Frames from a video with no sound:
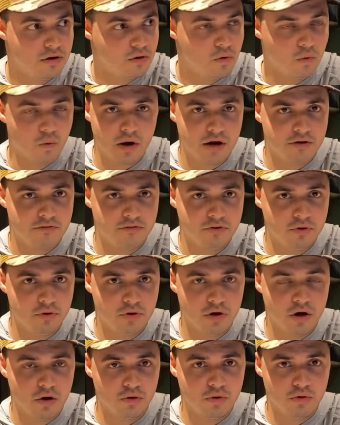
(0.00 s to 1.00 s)
wherever you
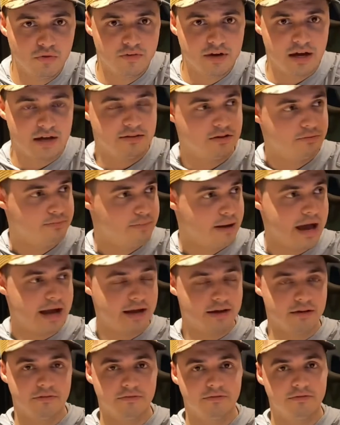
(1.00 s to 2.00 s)
go. You've got this
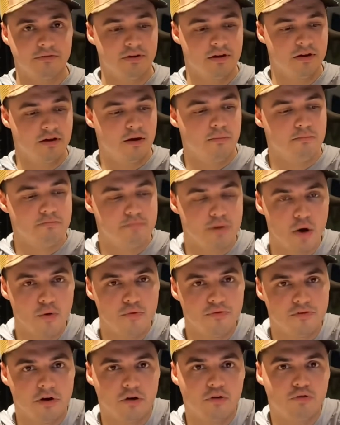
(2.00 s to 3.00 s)
pack of
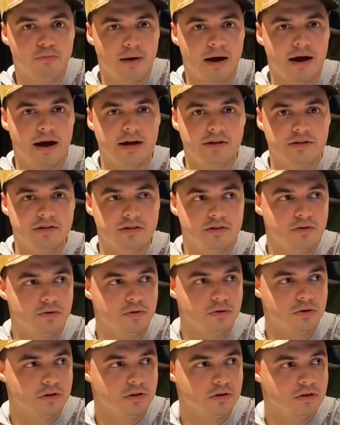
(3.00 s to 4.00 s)
bozos behind you
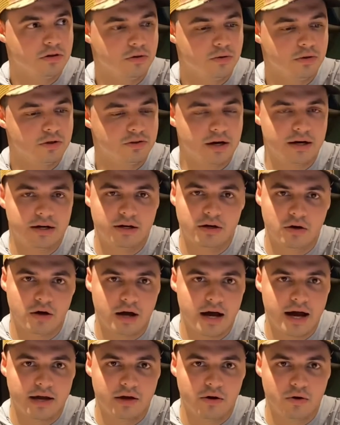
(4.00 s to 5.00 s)
who are trying to
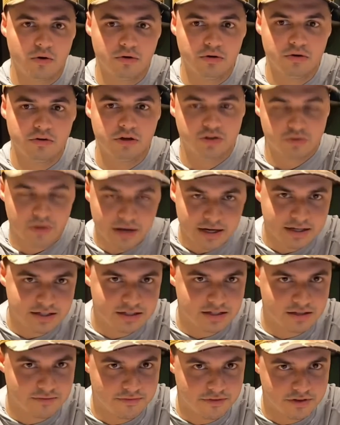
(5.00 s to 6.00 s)
high hole you to try to
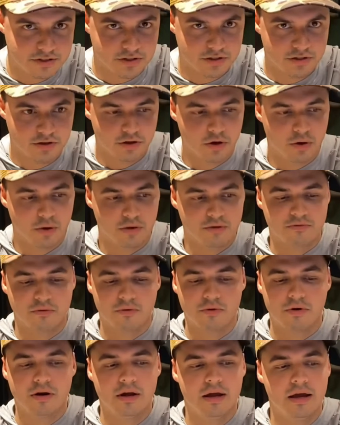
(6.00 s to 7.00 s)
get to the fish that you're going
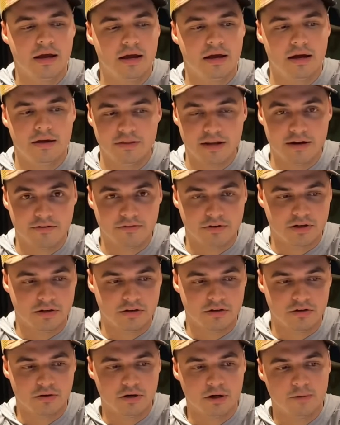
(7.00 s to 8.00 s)
for, and they never
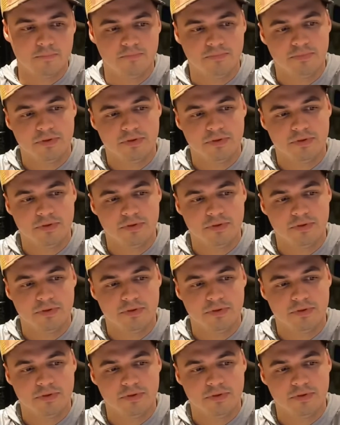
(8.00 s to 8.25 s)
can do it.